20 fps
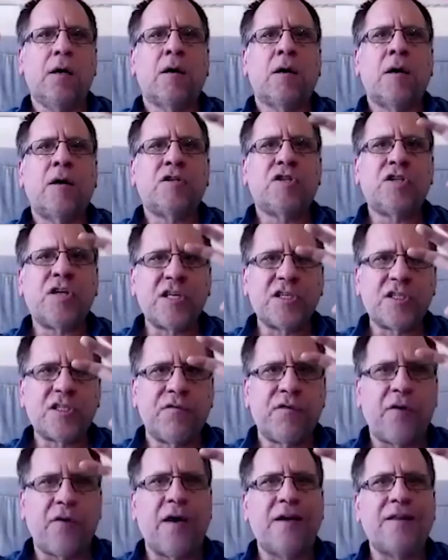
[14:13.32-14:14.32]
that
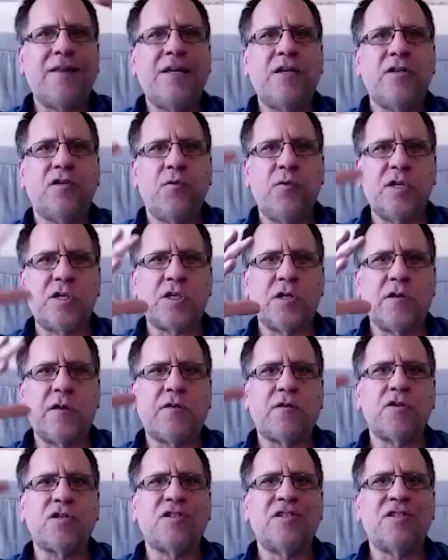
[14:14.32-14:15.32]
justify the intuition that
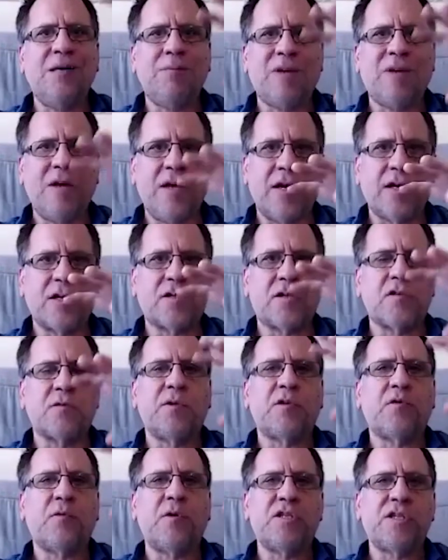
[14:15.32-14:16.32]
there's deep connections
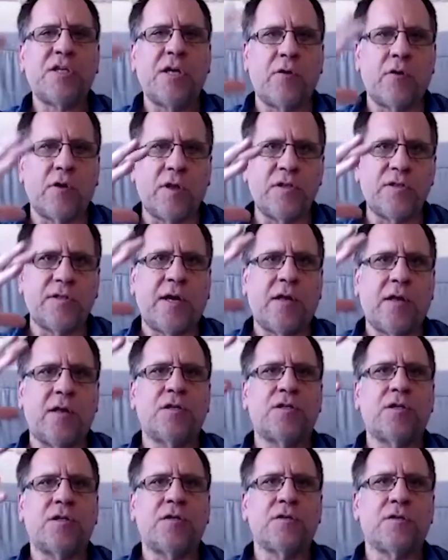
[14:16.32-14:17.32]
between general
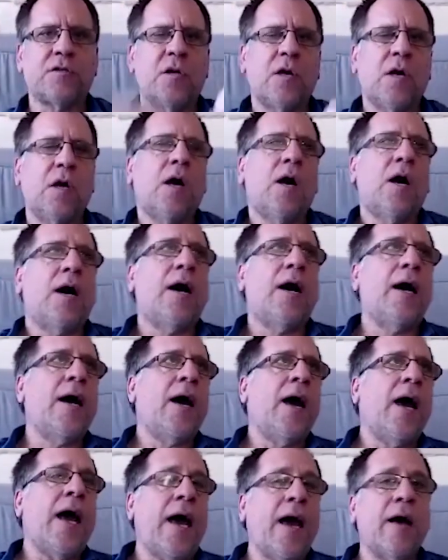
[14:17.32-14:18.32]
intelligence and,
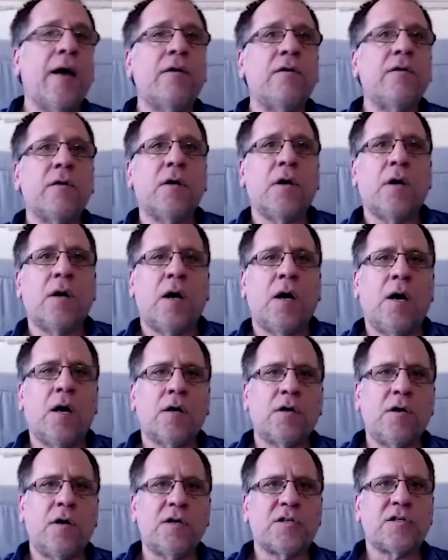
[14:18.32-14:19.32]
and uh,
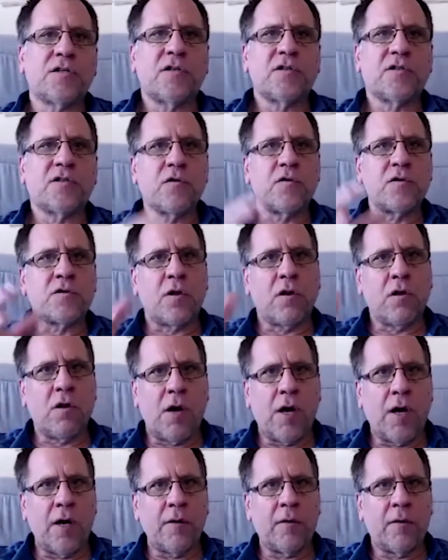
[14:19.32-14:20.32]
consciousness. So there's a
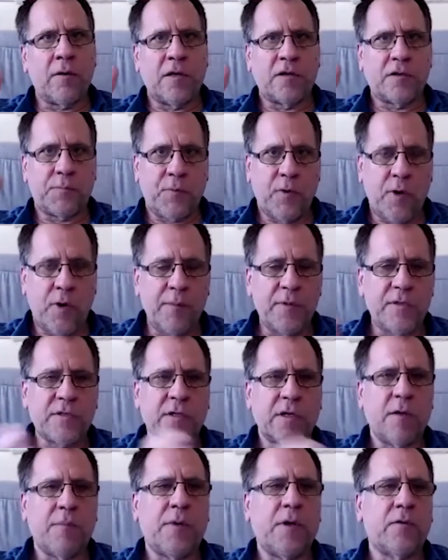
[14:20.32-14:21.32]
lot that's
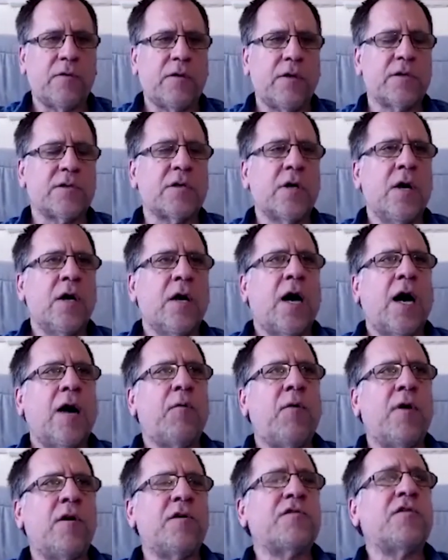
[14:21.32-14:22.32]
promising about this. I
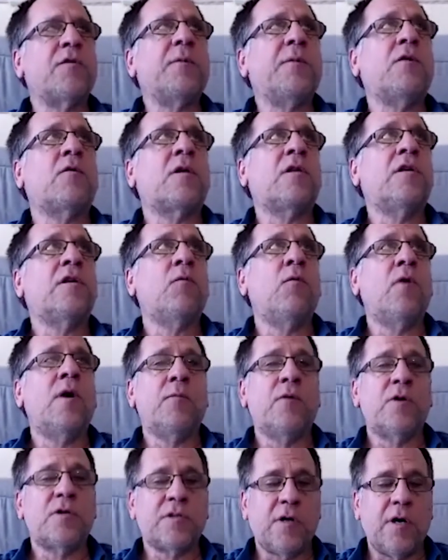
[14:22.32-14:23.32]
yes. want to also be clear one
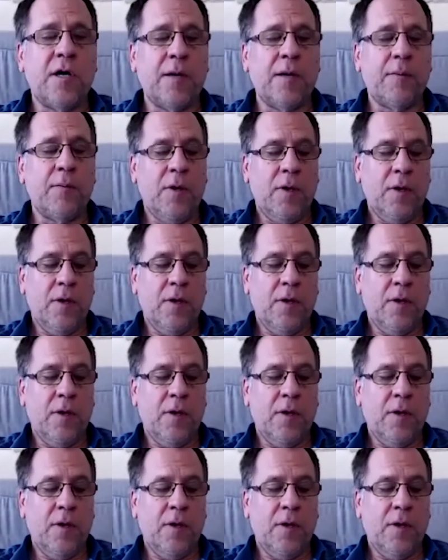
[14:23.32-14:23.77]
more time.